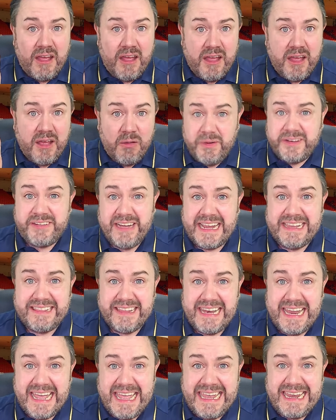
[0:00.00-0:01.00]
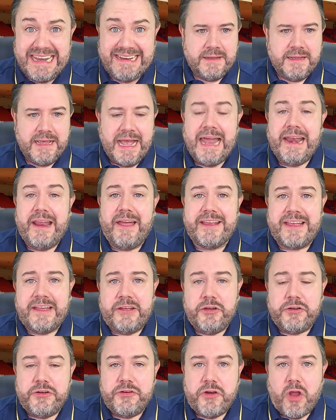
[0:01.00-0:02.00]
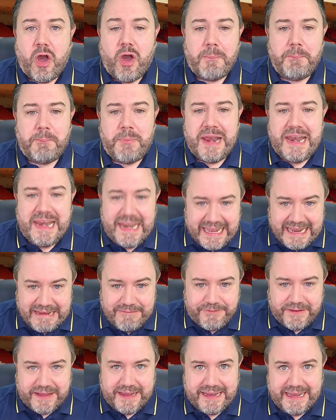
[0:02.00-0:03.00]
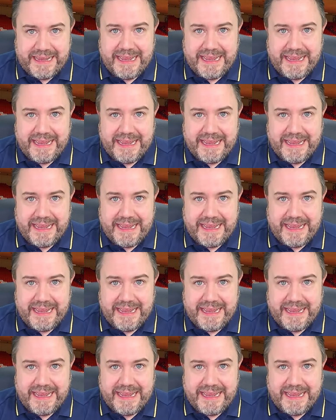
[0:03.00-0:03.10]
we take the lead. And I could not believe it.